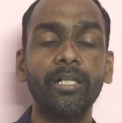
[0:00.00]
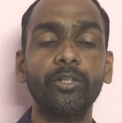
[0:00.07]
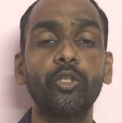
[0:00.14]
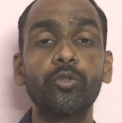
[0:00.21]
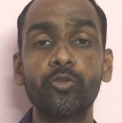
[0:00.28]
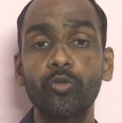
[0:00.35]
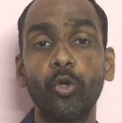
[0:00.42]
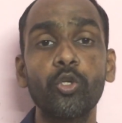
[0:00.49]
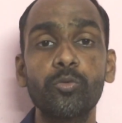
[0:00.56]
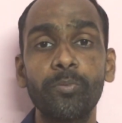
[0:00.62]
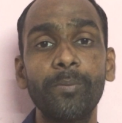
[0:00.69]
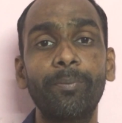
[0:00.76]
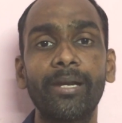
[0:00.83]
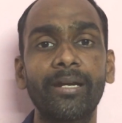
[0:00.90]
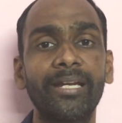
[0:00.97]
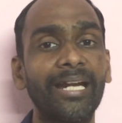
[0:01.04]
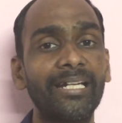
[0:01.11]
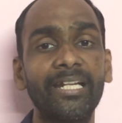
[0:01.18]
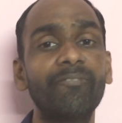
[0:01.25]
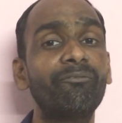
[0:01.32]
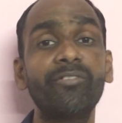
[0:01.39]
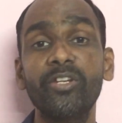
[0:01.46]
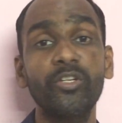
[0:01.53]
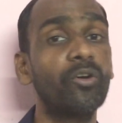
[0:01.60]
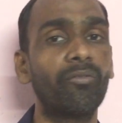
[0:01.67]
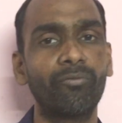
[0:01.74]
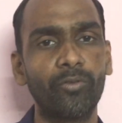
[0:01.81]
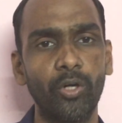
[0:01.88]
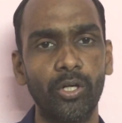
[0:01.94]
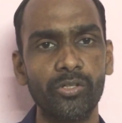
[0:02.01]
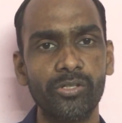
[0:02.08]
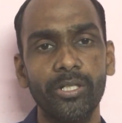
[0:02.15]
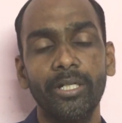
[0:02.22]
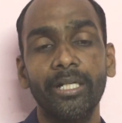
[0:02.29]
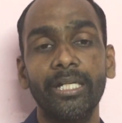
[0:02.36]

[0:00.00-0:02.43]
those people are getting free of cost.